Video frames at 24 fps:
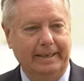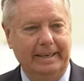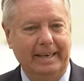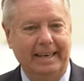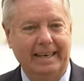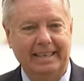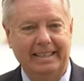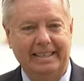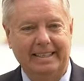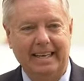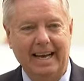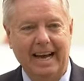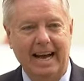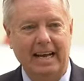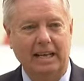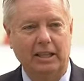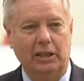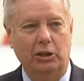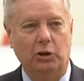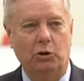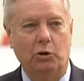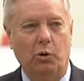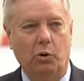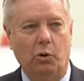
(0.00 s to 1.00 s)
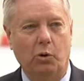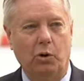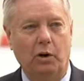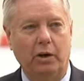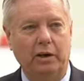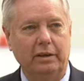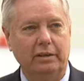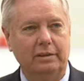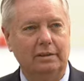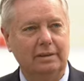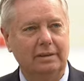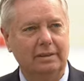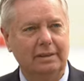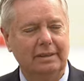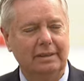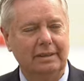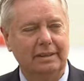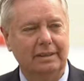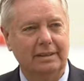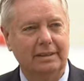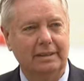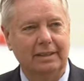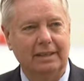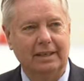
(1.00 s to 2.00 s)
attacked the court
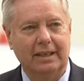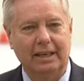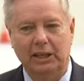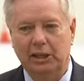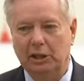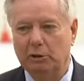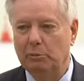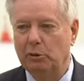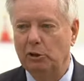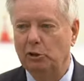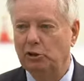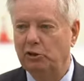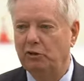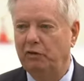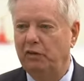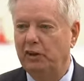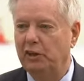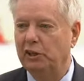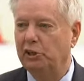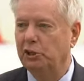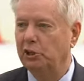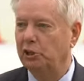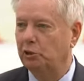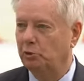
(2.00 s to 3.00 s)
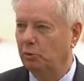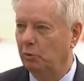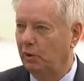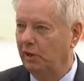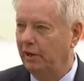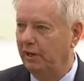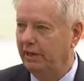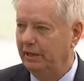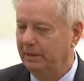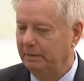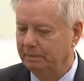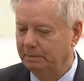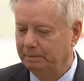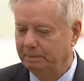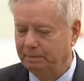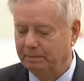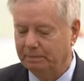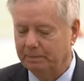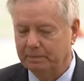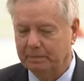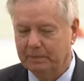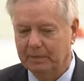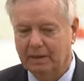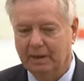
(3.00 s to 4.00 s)
in the most vicious way.
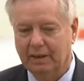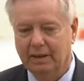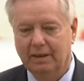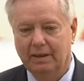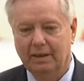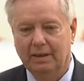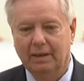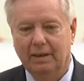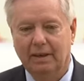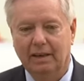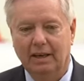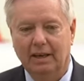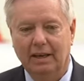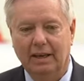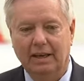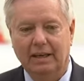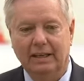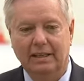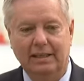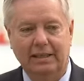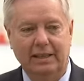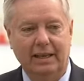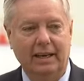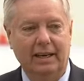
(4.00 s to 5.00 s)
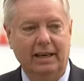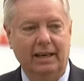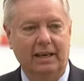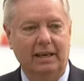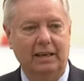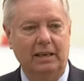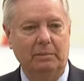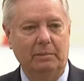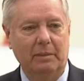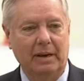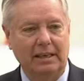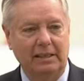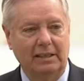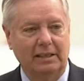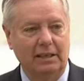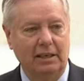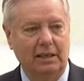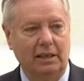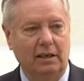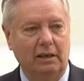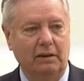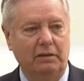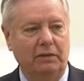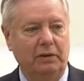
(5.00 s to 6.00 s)
And Ted and
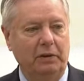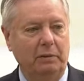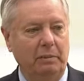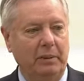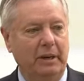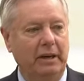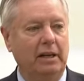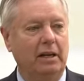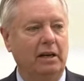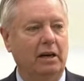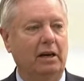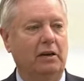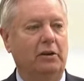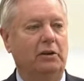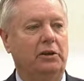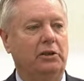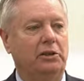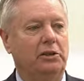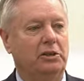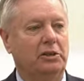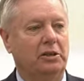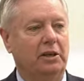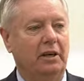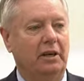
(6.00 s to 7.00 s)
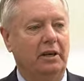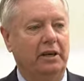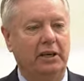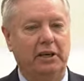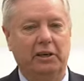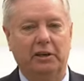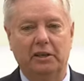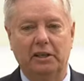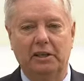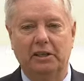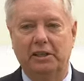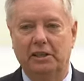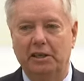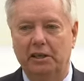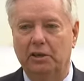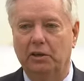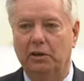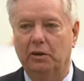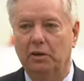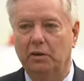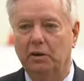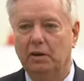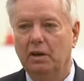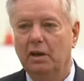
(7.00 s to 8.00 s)
myself and many others are here to
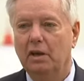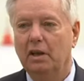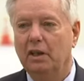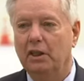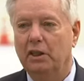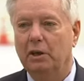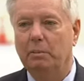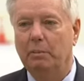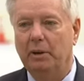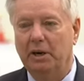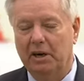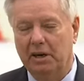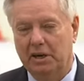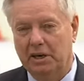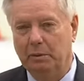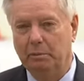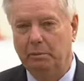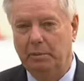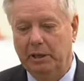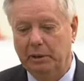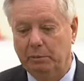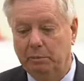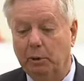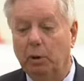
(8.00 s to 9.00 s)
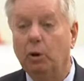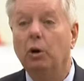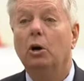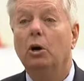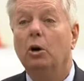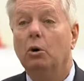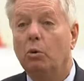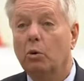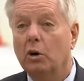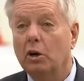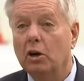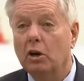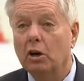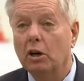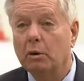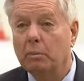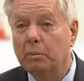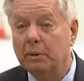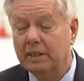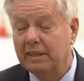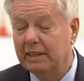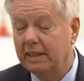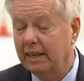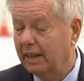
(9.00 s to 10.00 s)
tell the American people, we're going to
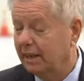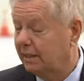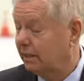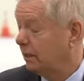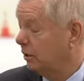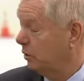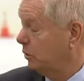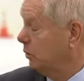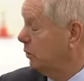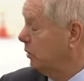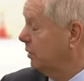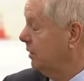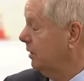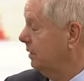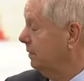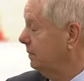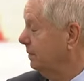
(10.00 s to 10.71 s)
protect the court.